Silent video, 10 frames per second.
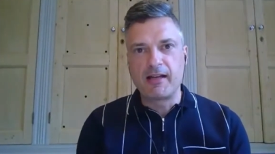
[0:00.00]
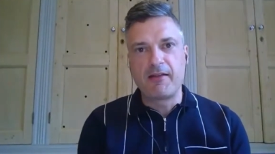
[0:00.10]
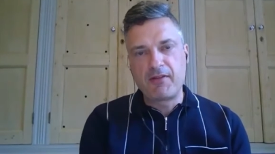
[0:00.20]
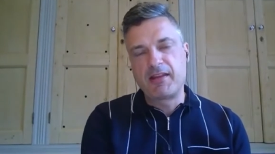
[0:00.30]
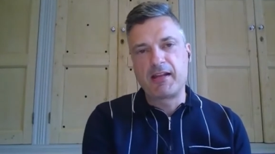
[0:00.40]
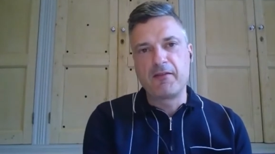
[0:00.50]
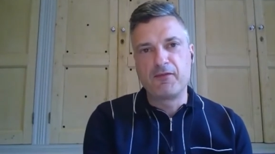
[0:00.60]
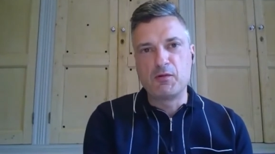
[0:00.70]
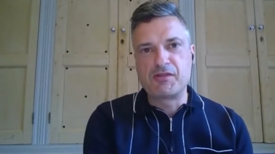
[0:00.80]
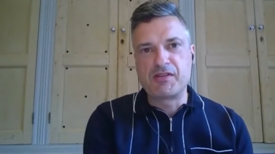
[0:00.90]
and everything then
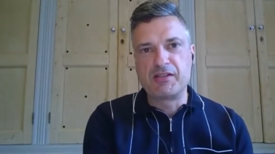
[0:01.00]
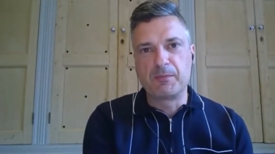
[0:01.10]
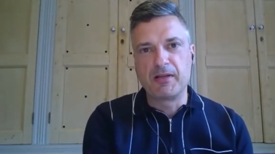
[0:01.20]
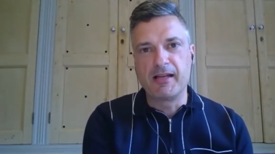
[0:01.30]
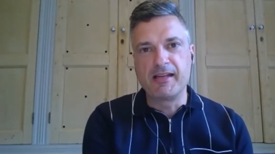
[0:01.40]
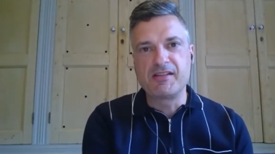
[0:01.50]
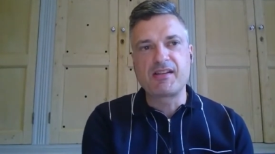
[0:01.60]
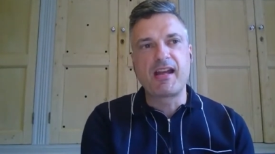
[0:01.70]
falls into place.